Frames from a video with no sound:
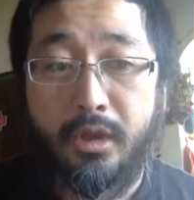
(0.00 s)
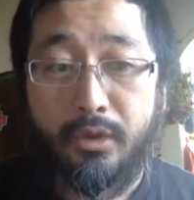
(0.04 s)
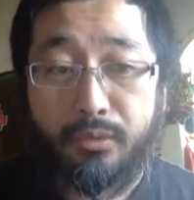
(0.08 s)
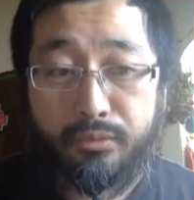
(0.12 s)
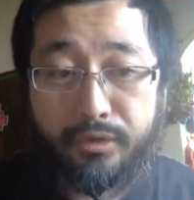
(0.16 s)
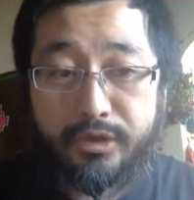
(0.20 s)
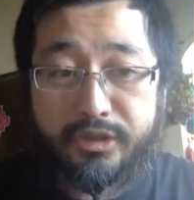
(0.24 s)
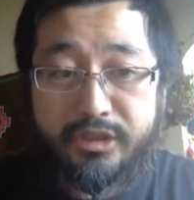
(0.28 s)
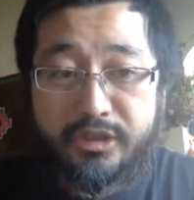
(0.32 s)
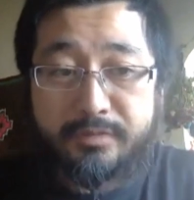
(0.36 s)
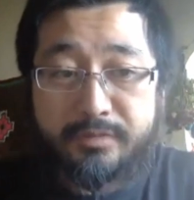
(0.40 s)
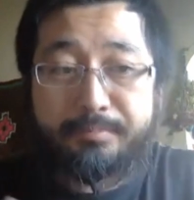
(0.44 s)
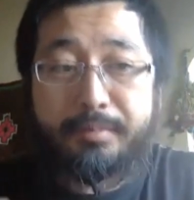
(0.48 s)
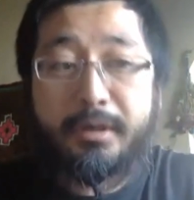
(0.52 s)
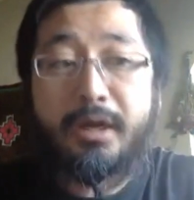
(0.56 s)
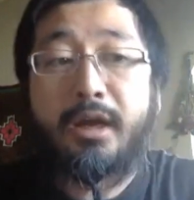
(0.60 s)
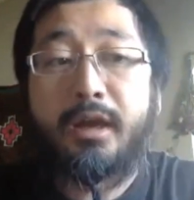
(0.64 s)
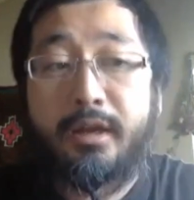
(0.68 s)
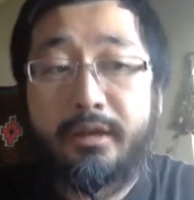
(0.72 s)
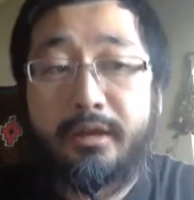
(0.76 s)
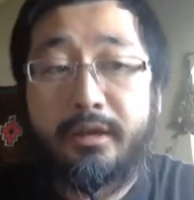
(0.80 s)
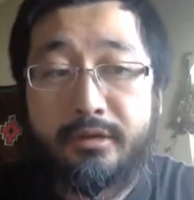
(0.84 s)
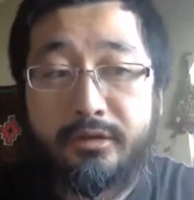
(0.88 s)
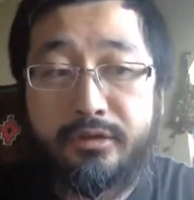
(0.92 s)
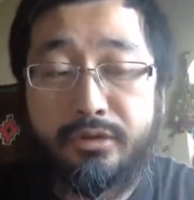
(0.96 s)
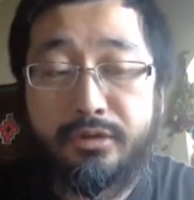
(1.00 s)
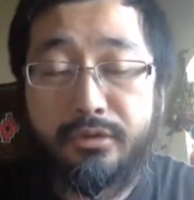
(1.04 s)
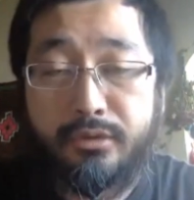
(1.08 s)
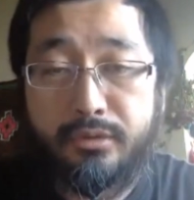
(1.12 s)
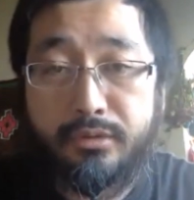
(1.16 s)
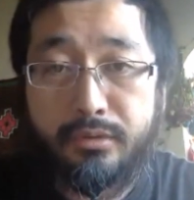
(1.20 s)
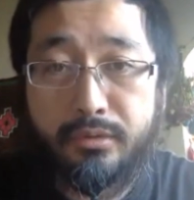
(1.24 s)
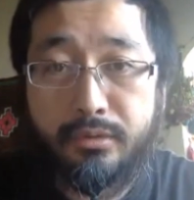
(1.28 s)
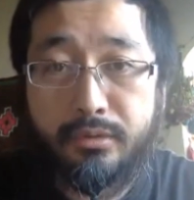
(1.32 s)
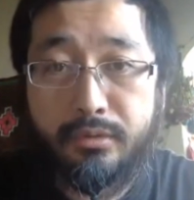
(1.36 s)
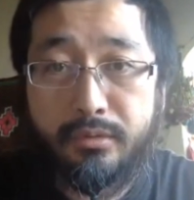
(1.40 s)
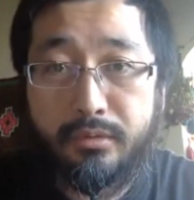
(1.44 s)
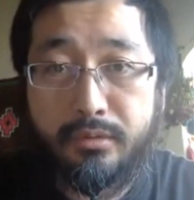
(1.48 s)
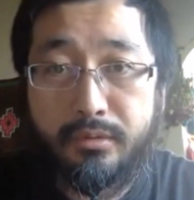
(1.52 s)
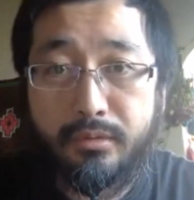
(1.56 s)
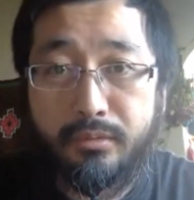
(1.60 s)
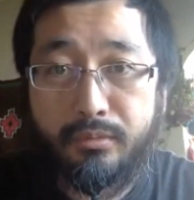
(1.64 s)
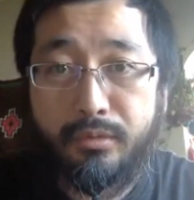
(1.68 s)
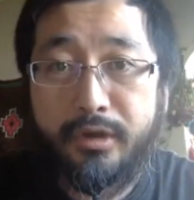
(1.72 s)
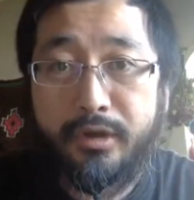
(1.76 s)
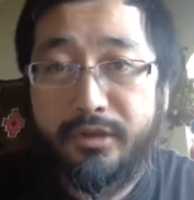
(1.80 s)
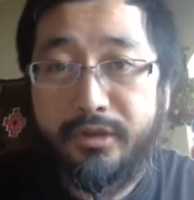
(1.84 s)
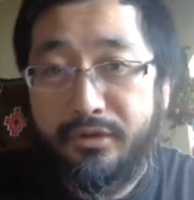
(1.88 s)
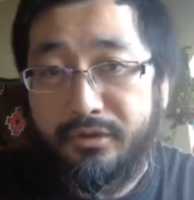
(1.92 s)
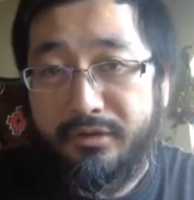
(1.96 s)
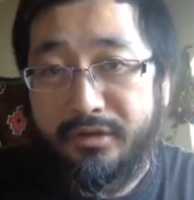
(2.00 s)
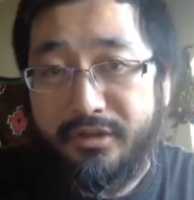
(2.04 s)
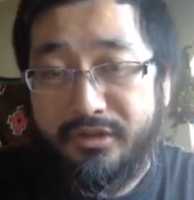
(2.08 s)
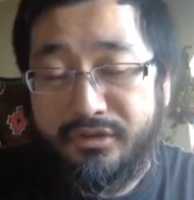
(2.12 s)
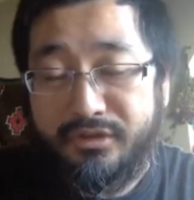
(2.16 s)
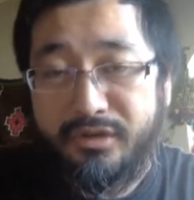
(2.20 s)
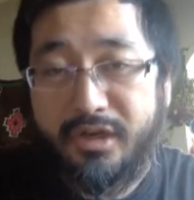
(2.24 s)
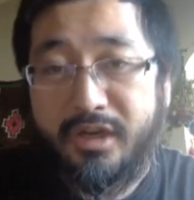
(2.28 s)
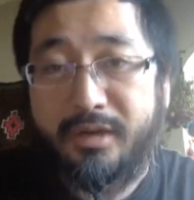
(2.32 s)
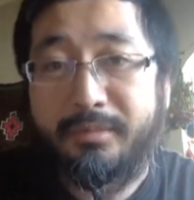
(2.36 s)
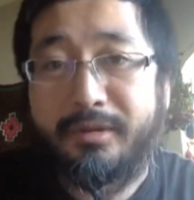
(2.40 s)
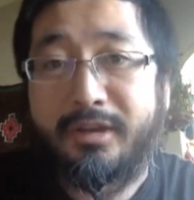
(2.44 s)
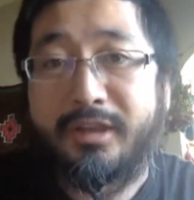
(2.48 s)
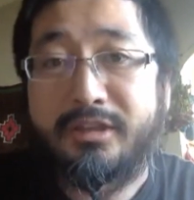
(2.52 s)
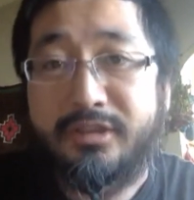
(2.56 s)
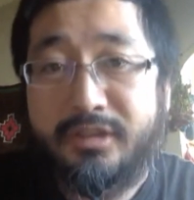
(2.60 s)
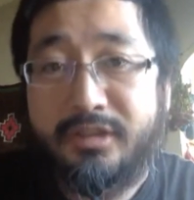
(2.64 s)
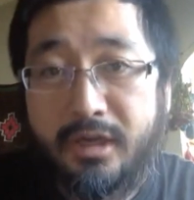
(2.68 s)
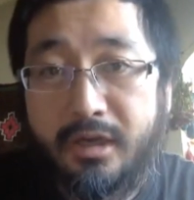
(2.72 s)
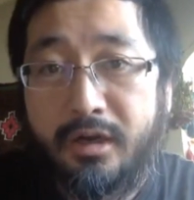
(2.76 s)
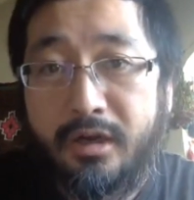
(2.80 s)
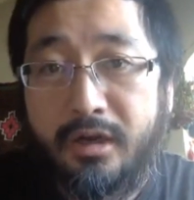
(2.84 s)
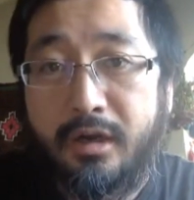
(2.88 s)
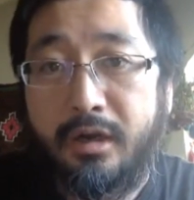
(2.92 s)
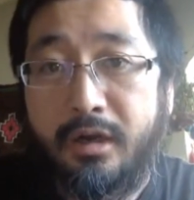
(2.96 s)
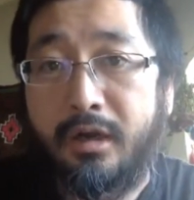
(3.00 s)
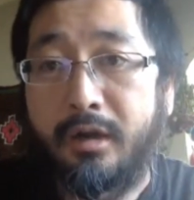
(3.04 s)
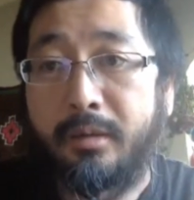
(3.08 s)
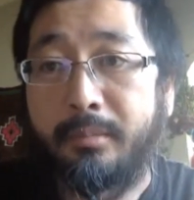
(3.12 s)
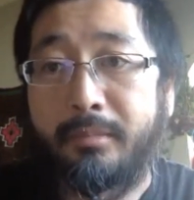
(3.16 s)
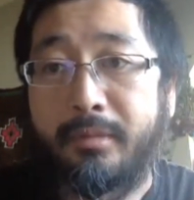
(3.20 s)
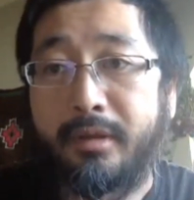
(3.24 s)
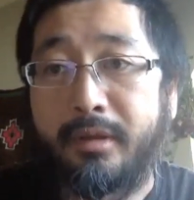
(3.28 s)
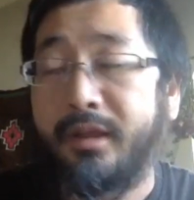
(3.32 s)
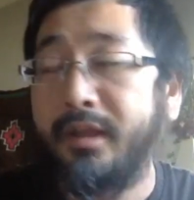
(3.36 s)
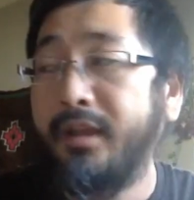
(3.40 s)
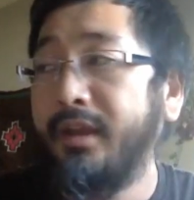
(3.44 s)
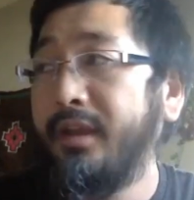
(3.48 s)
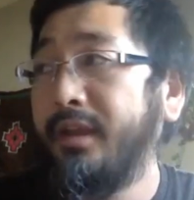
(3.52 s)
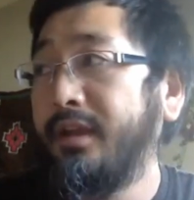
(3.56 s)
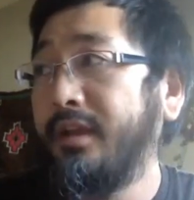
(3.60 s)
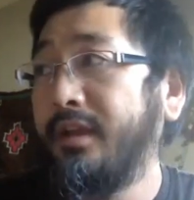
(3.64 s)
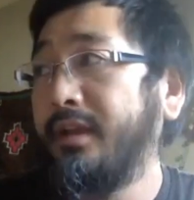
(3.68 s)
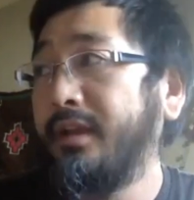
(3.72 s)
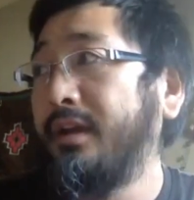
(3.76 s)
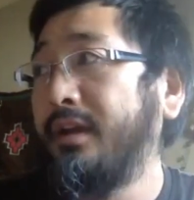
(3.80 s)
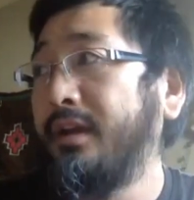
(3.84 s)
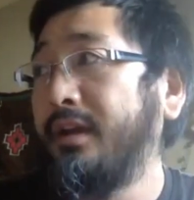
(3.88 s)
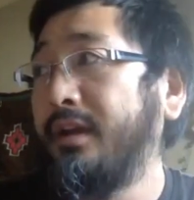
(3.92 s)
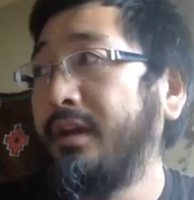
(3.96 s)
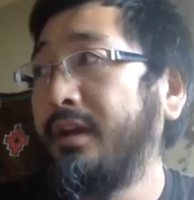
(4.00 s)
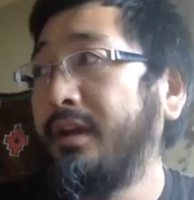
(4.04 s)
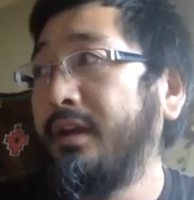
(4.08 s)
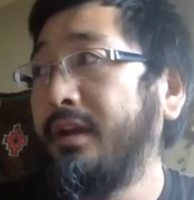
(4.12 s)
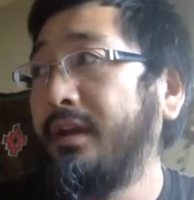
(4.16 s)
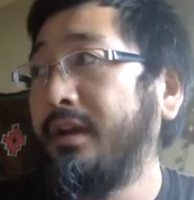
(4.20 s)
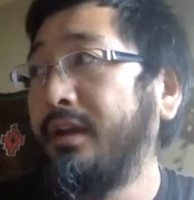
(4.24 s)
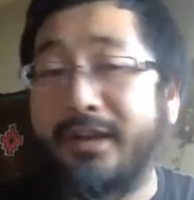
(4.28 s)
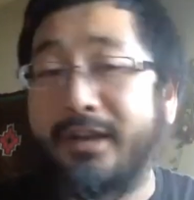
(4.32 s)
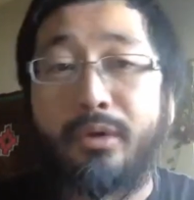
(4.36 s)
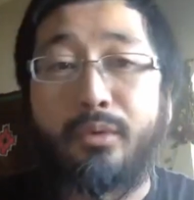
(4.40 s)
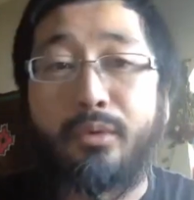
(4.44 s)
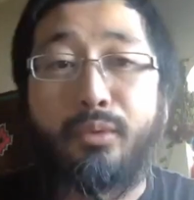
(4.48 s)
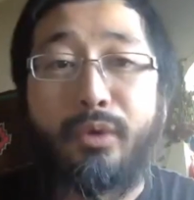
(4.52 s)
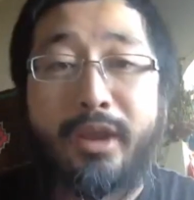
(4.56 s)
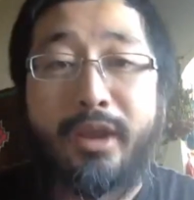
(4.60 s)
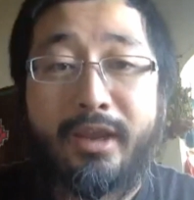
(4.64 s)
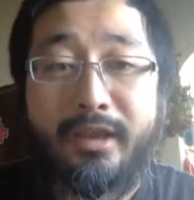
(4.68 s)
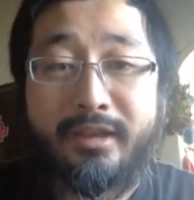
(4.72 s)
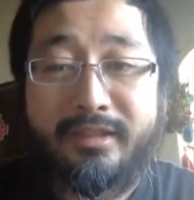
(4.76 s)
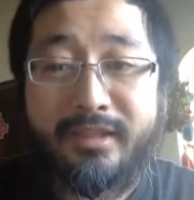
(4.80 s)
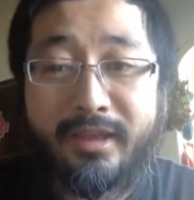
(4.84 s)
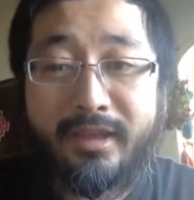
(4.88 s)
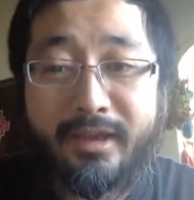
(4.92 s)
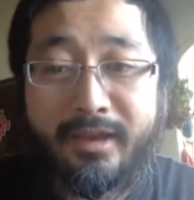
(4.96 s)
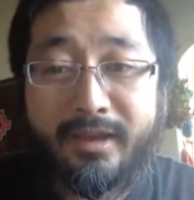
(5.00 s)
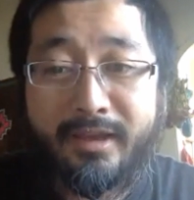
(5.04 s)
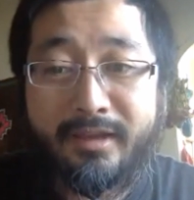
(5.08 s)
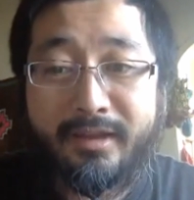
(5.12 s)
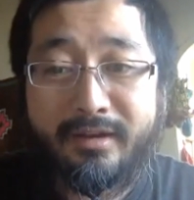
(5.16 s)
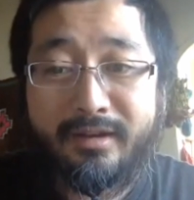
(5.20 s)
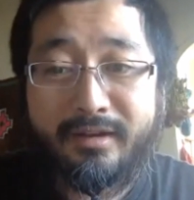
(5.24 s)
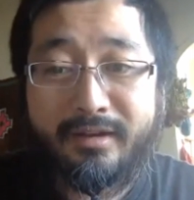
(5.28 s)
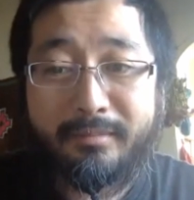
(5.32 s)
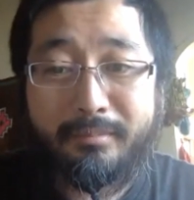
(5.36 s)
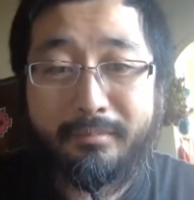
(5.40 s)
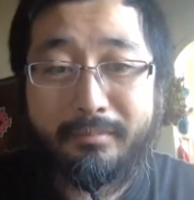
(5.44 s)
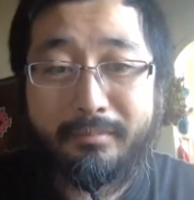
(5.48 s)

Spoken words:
respond to what you're describing as harm in a way that